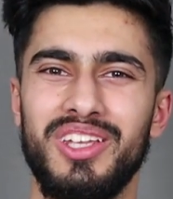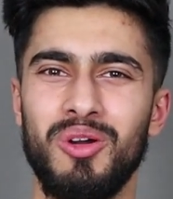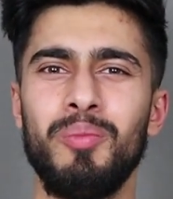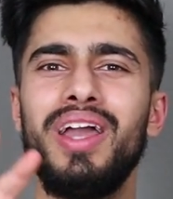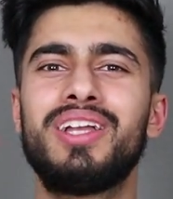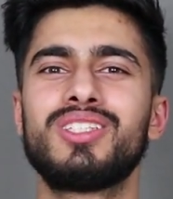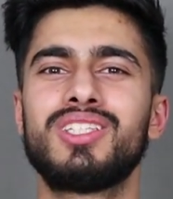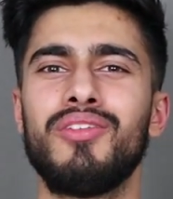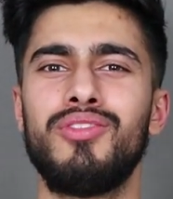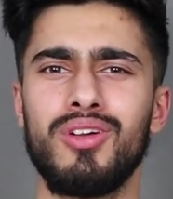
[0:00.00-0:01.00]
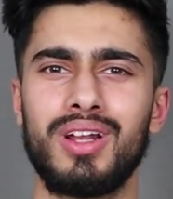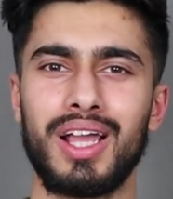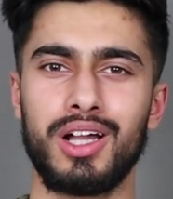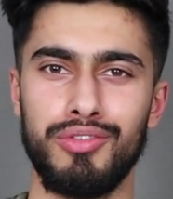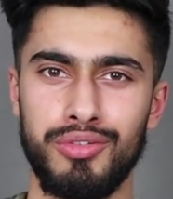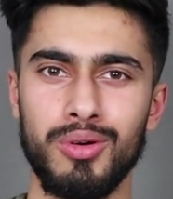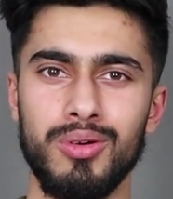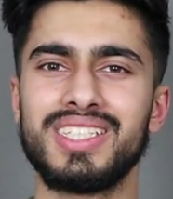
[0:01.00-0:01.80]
You'll make yourself look like a fool.